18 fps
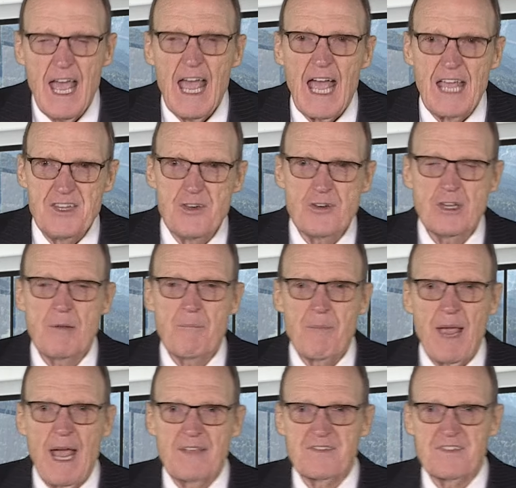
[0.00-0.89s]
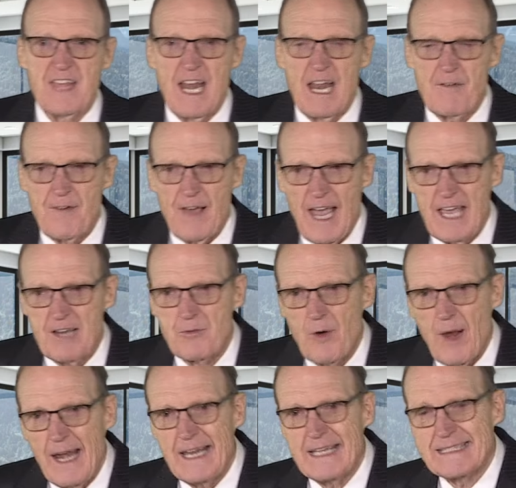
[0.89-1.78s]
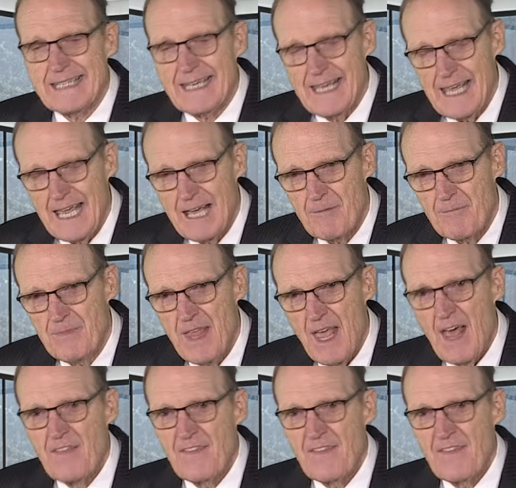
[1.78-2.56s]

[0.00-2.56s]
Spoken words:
And you can bet that if I had rented to him,